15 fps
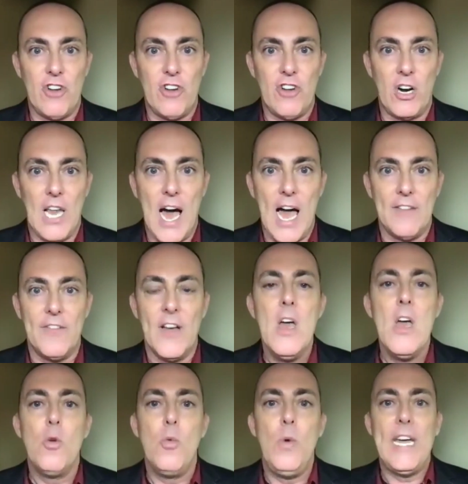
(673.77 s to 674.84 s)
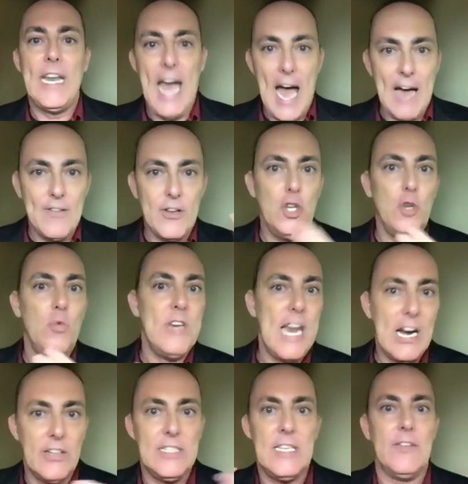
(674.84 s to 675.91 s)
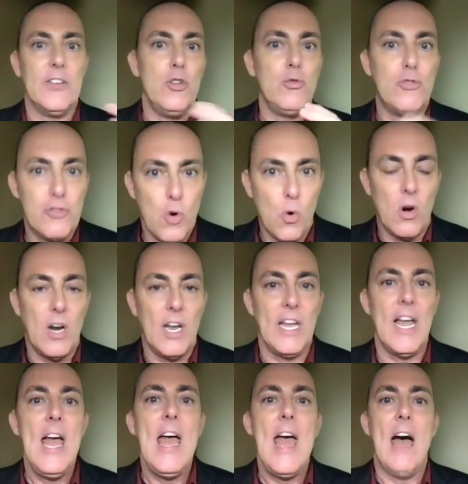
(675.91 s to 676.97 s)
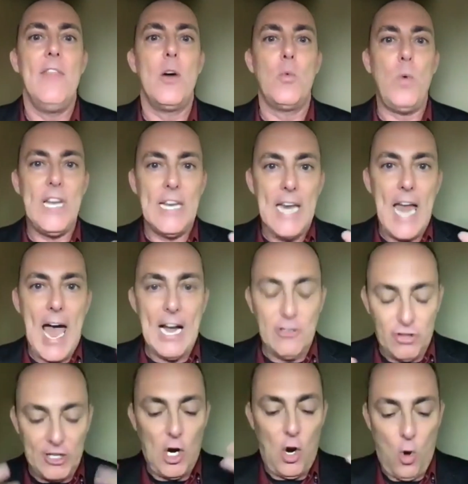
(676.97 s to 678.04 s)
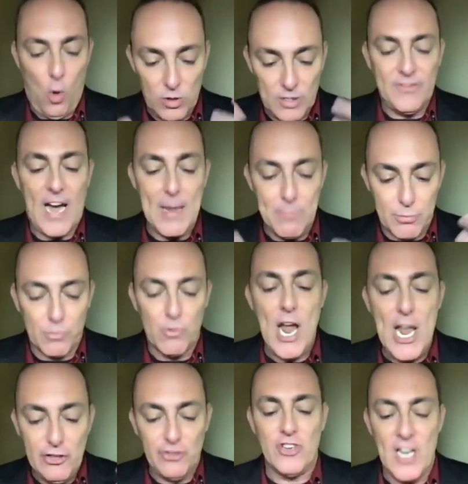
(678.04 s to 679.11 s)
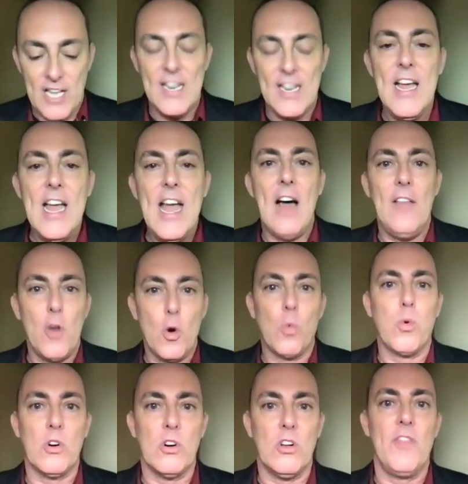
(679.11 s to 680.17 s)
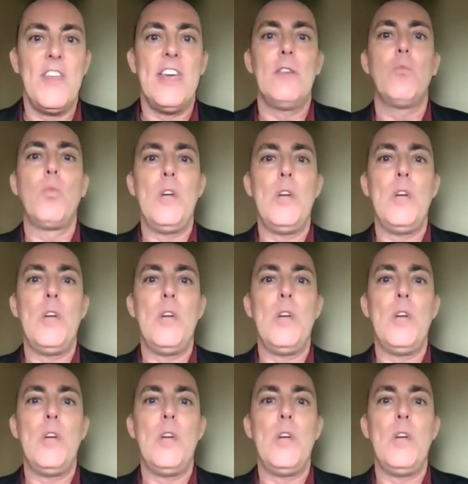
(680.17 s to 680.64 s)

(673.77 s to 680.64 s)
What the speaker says: life. We can have a new narrative, a new story, and that we can actually hold a vibration, and the world, then we